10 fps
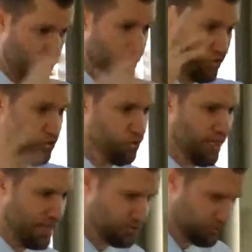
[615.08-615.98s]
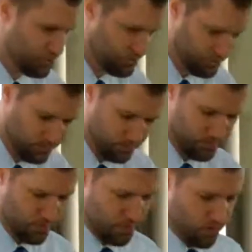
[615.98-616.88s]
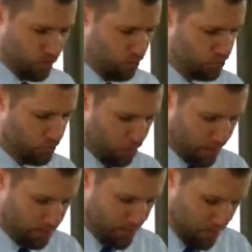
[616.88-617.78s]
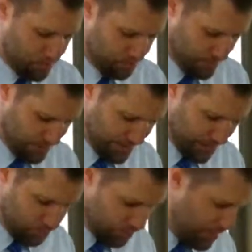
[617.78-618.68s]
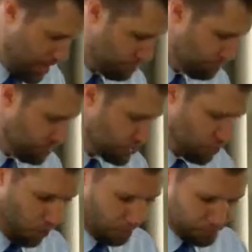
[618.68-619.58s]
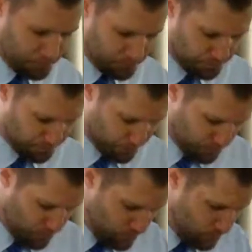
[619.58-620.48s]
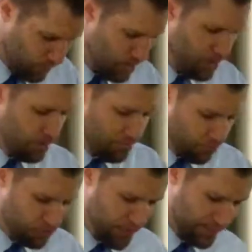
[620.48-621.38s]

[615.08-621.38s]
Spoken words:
what the Judaizers were talking about and dealing with them. So, verse